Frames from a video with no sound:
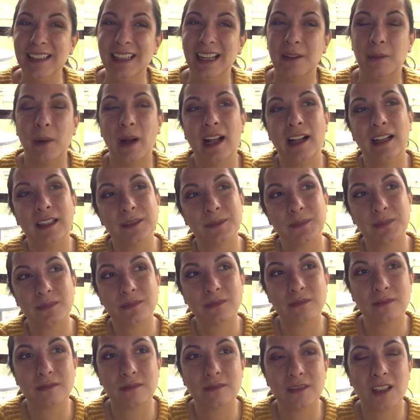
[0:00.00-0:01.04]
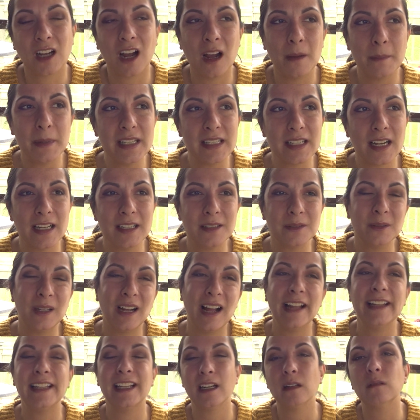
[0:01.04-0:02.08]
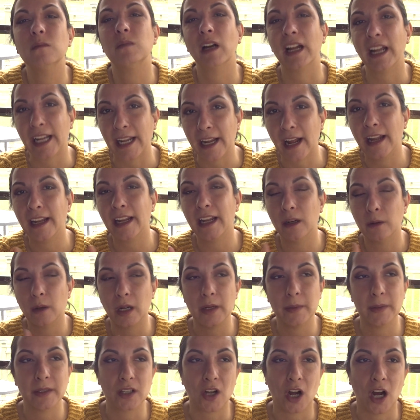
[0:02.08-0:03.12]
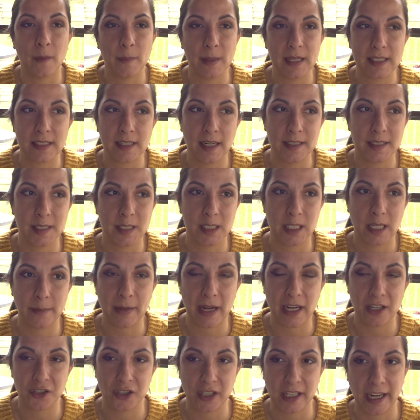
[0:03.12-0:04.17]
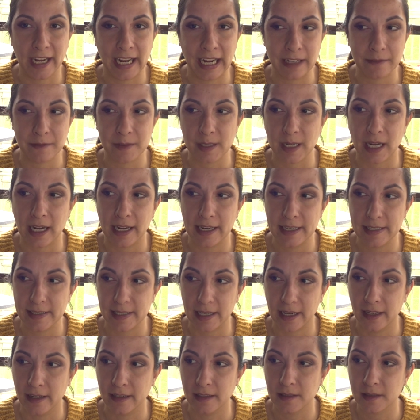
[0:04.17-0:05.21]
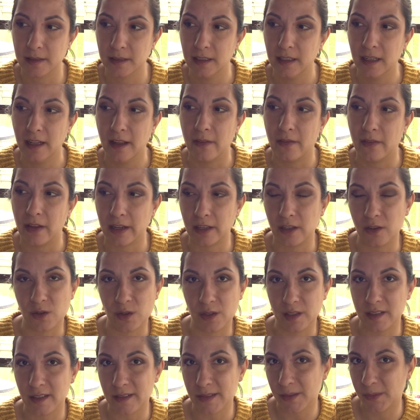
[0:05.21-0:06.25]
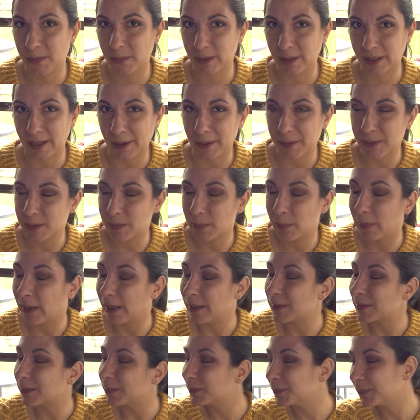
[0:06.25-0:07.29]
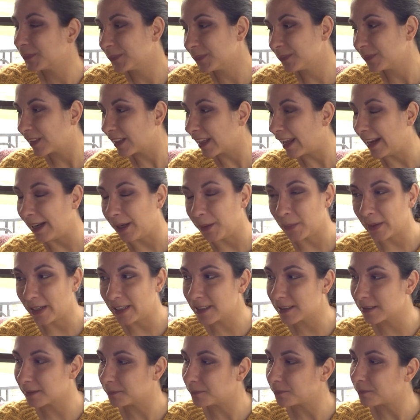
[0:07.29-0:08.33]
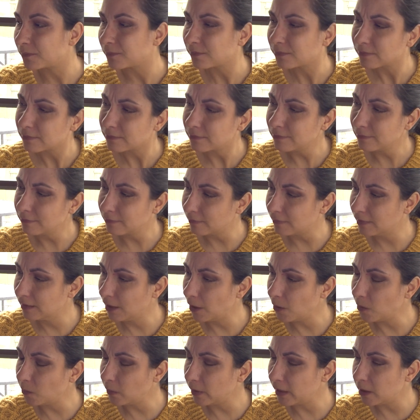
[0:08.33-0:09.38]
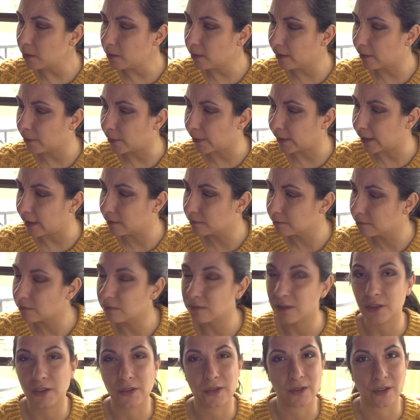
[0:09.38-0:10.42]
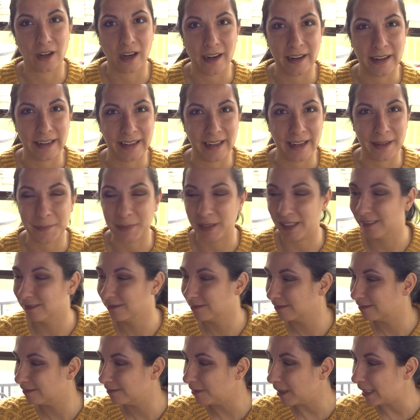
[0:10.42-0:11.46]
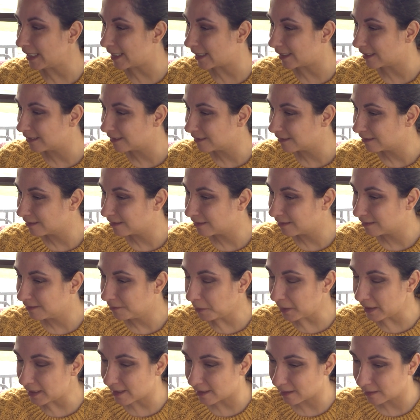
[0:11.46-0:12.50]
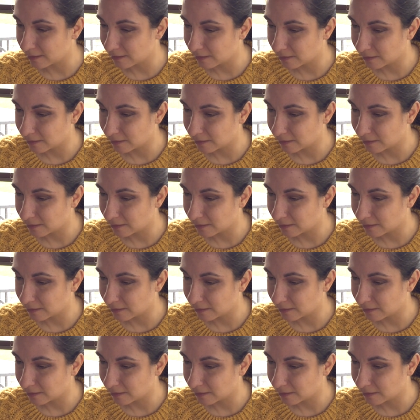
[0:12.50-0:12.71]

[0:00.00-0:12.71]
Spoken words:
well, common size, well, I get away with common sizes. I'm actually a half size, and that usually doesn't work out too much. Anyways. Oh, what do you want, Odie? She's crying at me. What? What?